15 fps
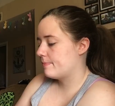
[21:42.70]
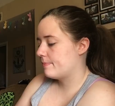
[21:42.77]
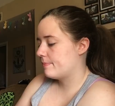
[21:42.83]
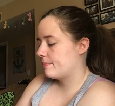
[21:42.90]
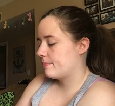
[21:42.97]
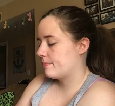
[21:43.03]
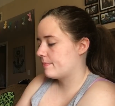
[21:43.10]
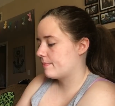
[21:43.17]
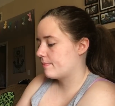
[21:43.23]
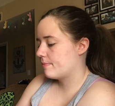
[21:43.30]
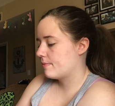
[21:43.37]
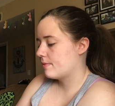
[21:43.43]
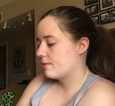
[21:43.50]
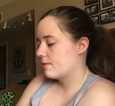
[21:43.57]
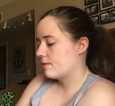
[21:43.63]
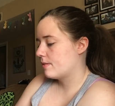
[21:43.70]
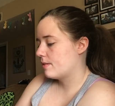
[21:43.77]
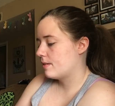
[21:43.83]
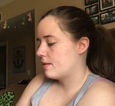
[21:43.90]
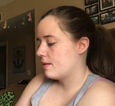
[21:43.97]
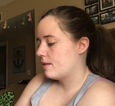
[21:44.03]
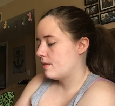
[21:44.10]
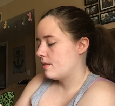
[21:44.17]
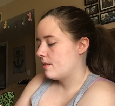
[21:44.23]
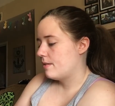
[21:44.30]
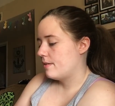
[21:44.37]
Nothing is said.